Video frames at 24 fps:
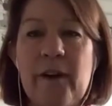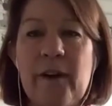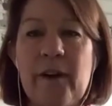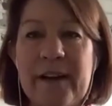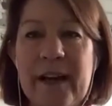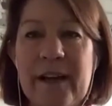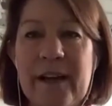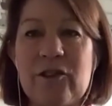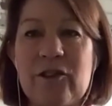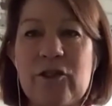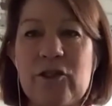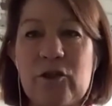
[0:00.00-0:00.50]

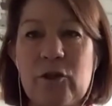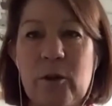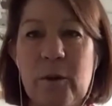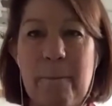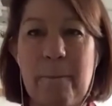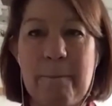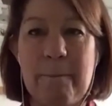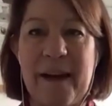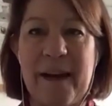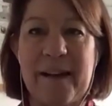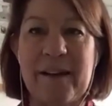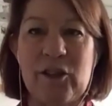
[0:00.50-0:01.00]
financial
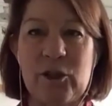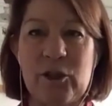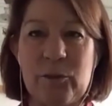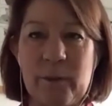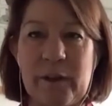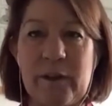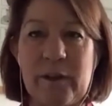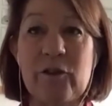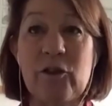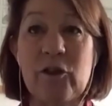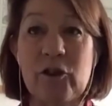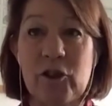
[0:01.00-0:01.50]

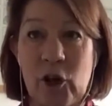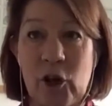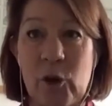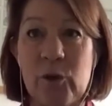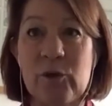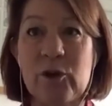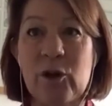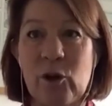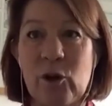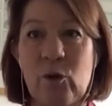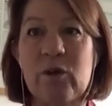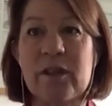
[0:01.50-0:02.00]
management that
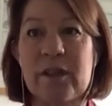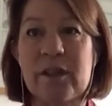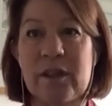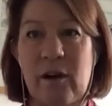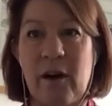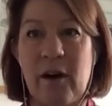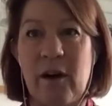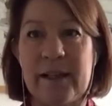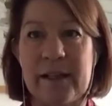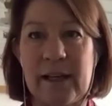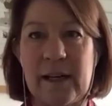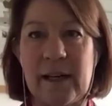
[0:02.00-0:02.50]
goes
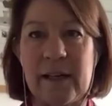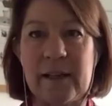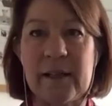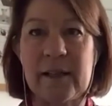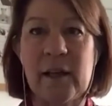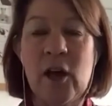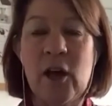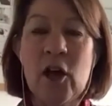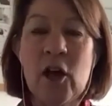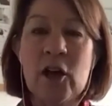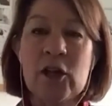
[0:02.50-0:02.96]
alongside it.